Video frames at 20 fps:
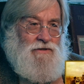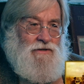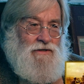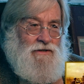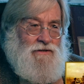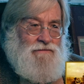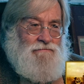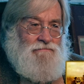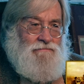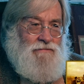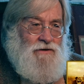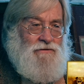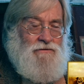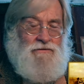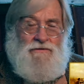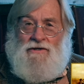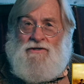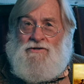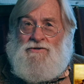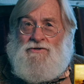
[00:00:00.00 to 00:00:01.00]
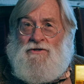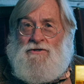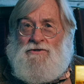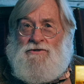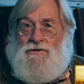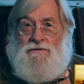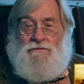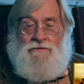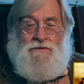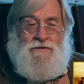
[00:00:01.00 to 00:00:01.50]
and other things, church
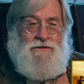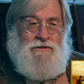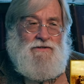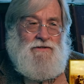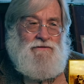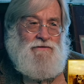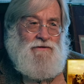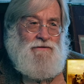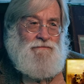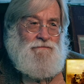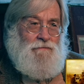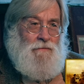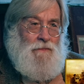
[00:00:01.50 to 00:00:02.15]
services even.